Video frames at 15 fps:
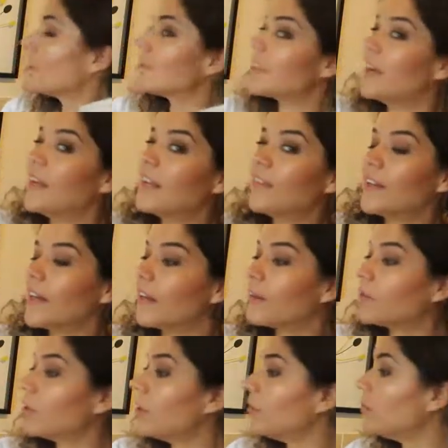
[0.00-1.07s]
So looping out the
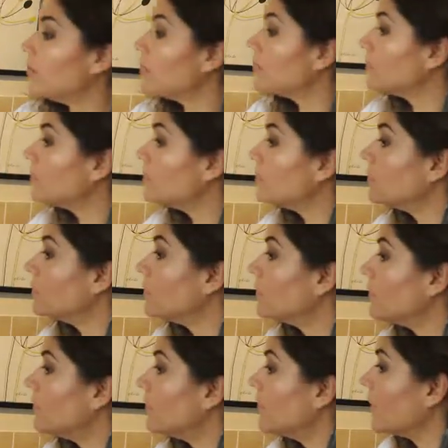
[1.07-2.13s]
root,
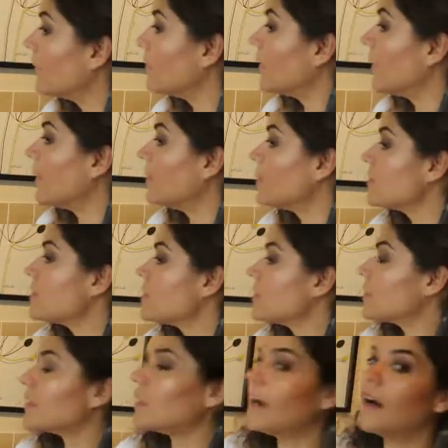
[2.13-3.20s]
doing everything else,
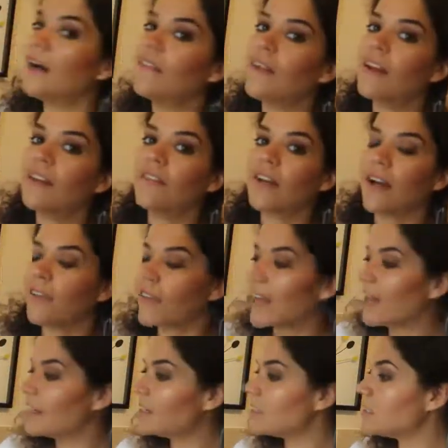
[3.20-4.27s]
and then moving out the
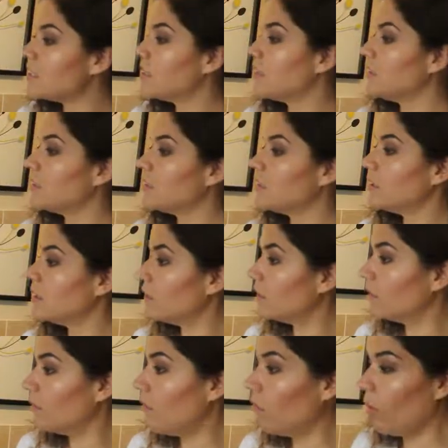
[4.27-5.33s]
end,
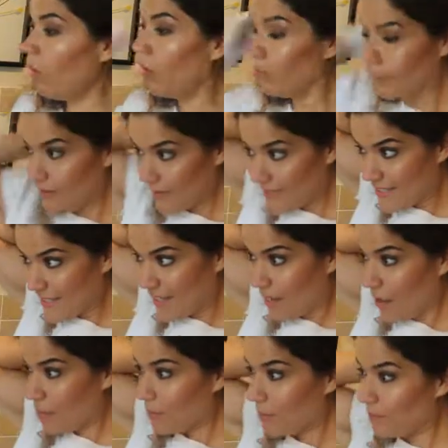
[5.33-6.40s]
letting it
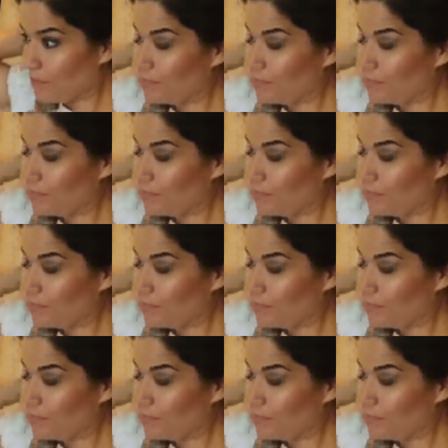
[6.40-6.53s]
go.